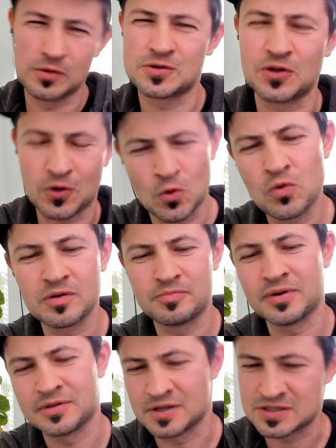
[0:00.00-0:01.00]
to the Google
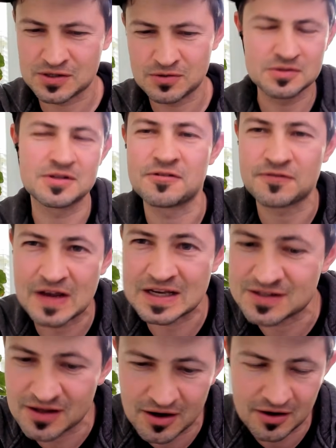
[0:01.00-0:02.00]
buildings, use their
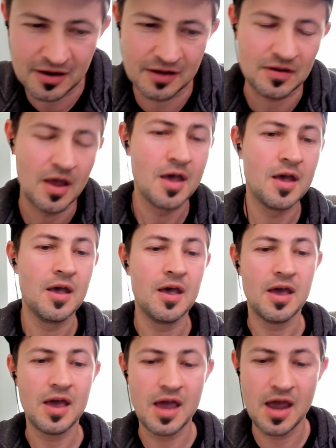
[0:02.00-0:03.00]
fast internet,
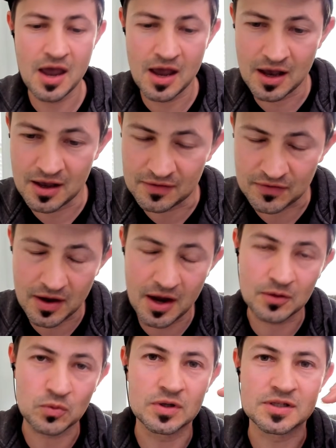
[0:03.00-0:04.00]
and
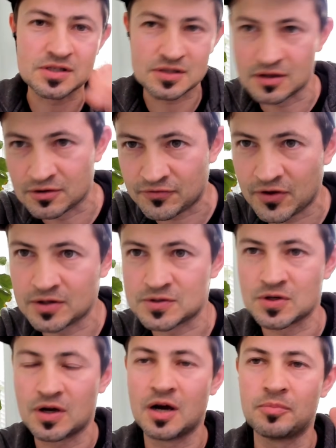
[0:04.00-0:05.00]
it would still fail
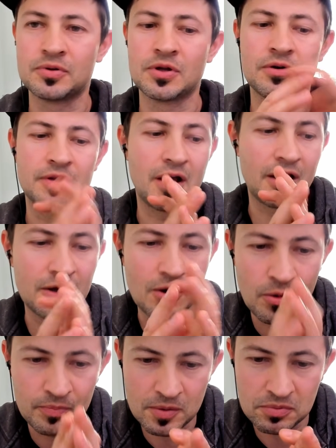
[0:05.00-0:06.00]
to upload. I
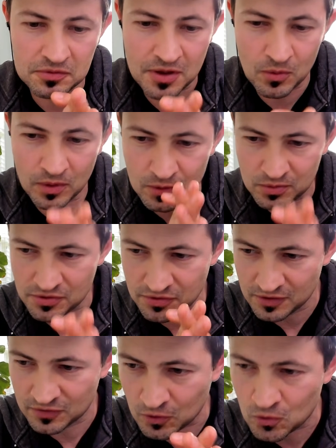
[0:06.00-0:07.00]
know people that work
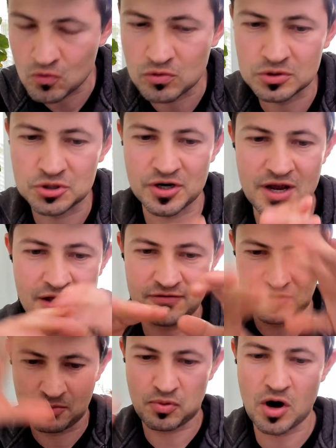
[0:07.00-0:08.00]
within the Google Drive
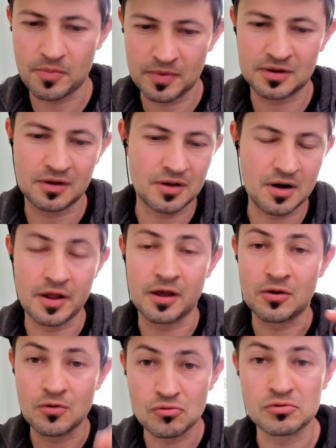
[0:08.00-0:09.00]
department and they're like,
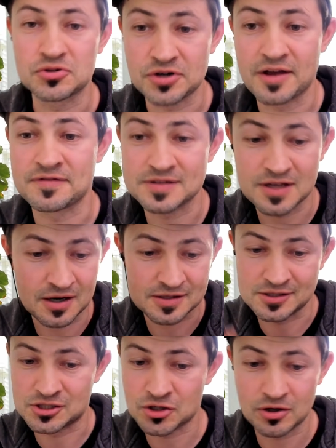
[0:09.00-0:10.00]
Google Drive sucks.
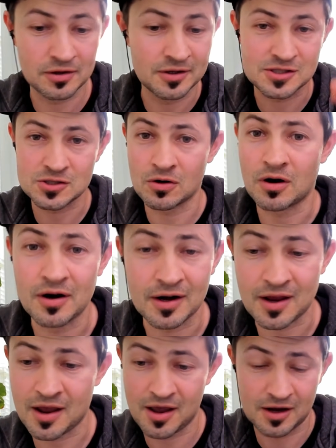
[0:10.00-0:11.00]
Internally so
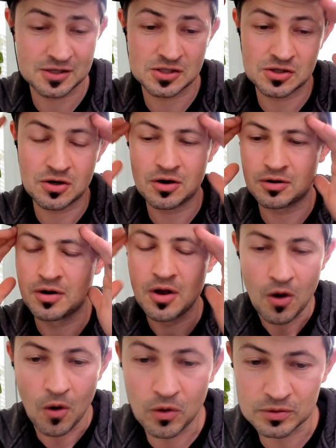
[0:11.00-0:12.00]
archaic, so
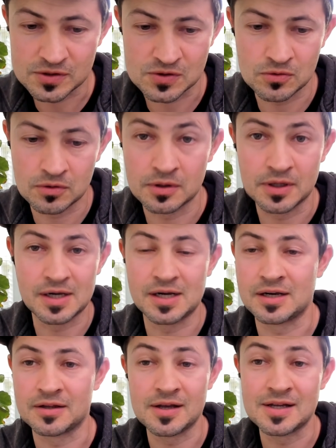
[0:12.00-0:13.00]
old school,
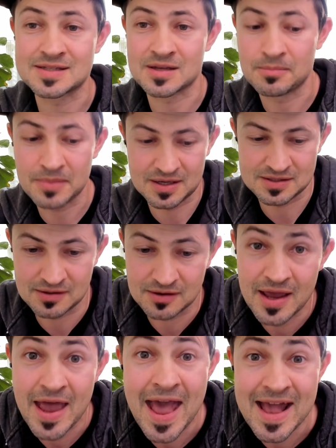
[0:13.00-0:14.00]
and it's a mess.
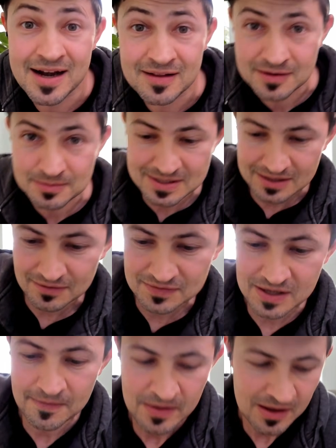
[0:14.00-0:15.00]
They hate it
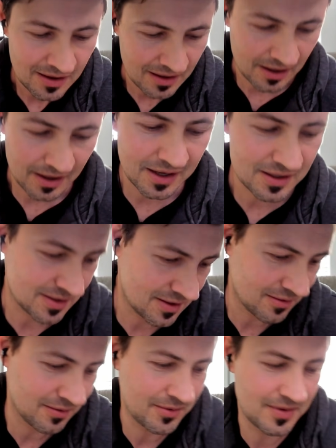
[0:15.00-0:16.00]
themselves. I guess the
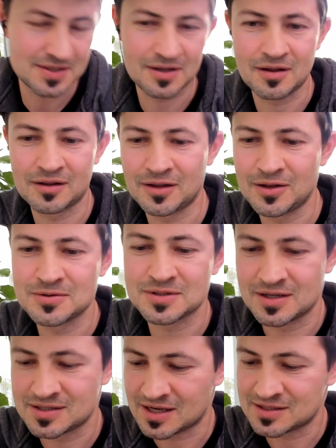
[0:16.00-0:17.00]
only reason that they use it
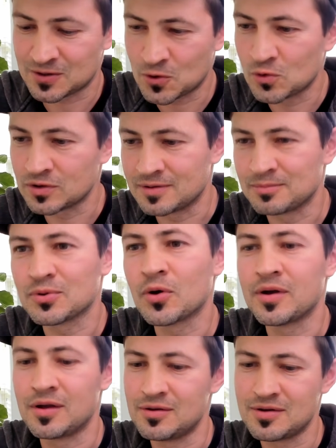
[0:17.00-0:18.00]
is as a Google
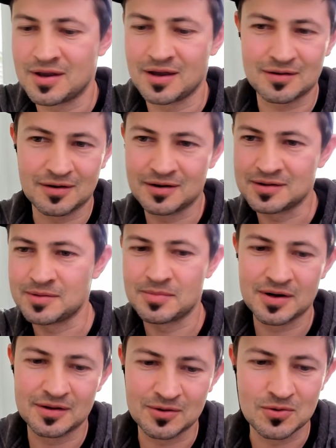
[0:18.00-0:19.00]
employee, you get an
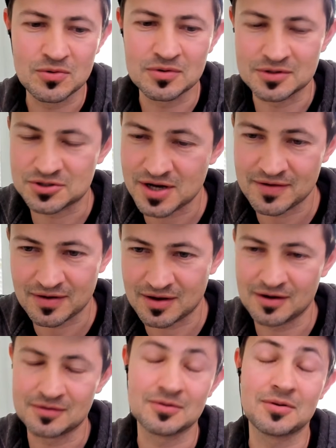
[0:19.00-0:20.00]
unlimited Google Drive
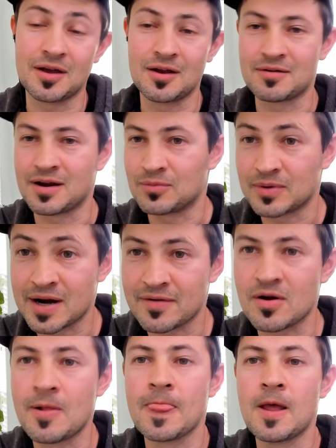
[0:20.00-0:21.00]
account. Okay, great,
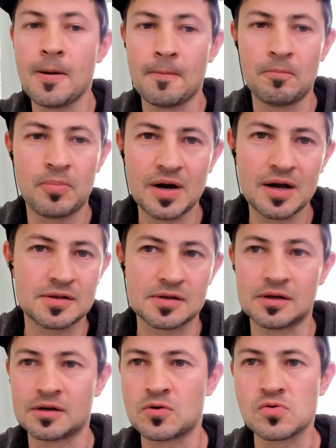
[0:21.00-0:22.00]
whatever. But
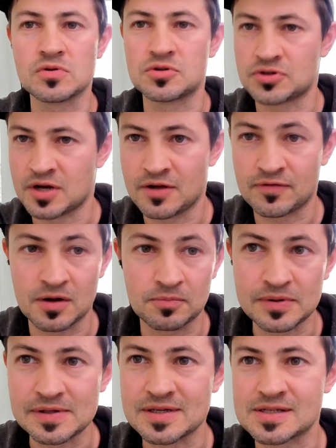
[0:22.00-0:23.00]
Google Drive
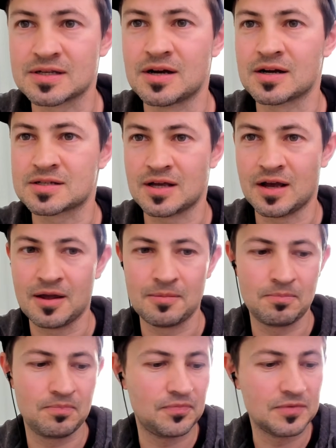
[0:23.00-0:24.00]
completely sucks. I
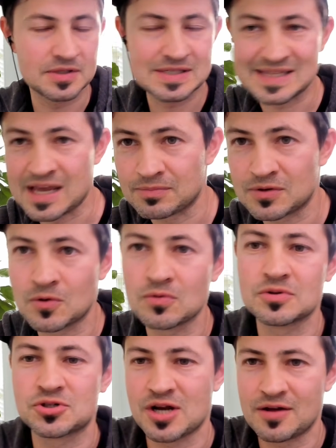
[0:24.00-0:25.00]
skipped the
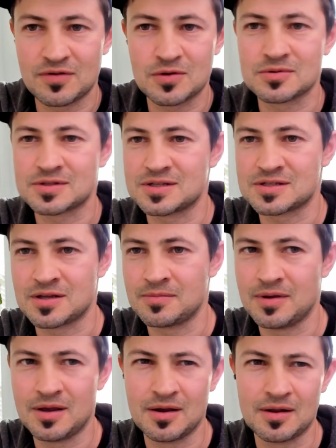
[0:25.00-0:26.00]
Google Drive ecosystem
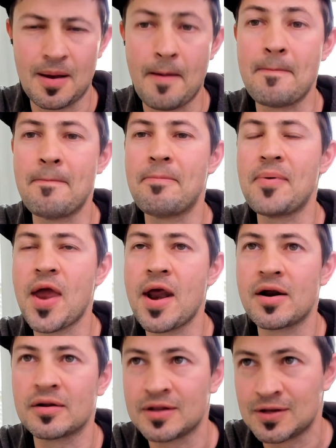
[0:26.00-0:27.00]
and I
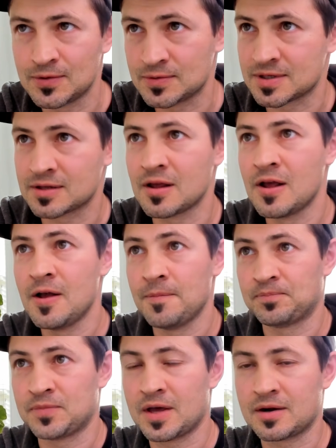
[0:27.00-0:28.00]
barely use it,
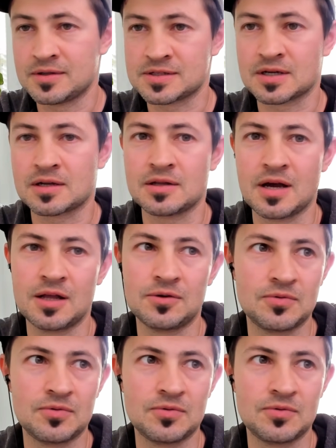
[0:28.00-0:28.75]
not unless a client